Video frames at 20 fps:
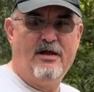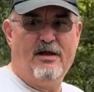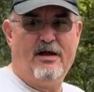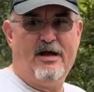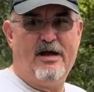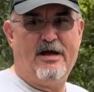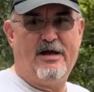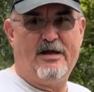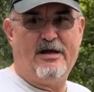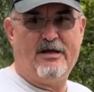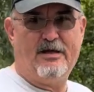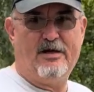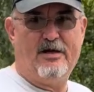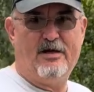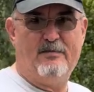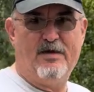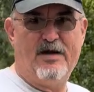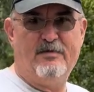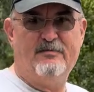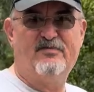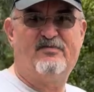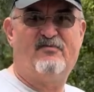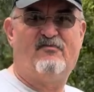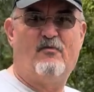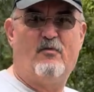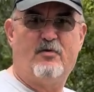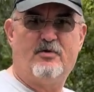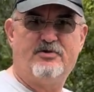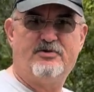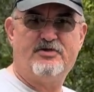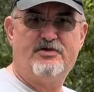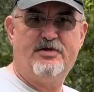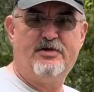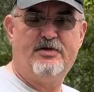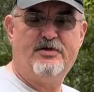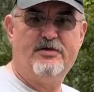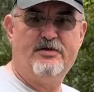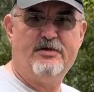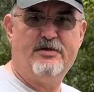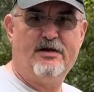Hi, my name is Forrest,
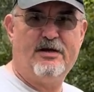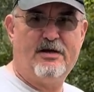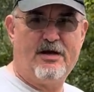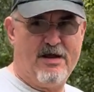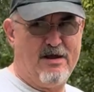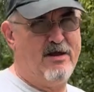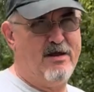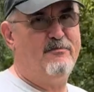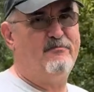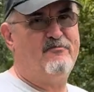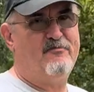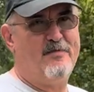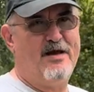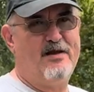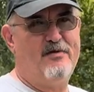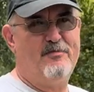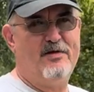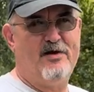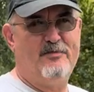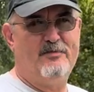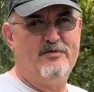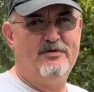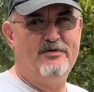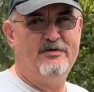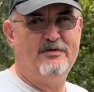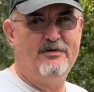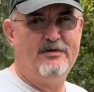and I am from Alabama.